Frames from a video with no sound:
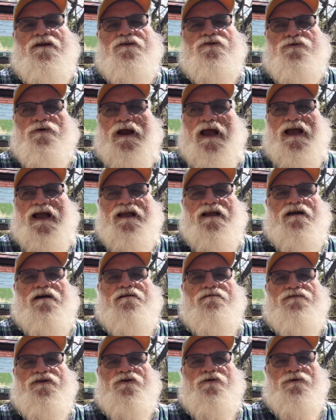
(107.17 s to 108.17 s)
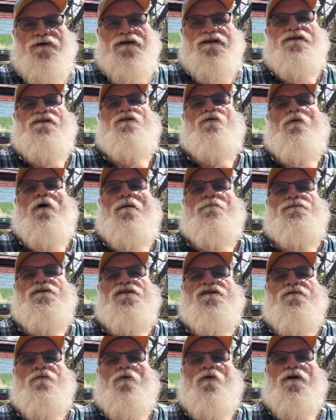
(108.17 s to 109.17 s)
track of the Green Swamp
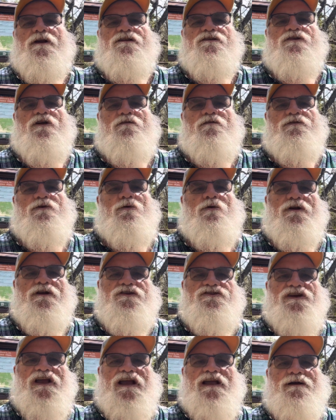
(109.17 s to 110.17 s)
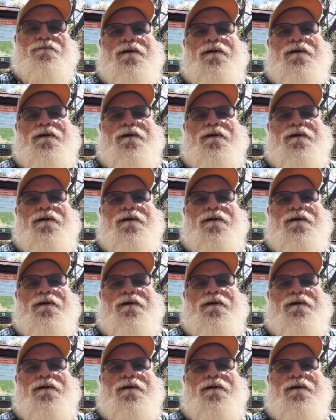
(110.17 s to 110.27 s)
this morning. So if you want to check them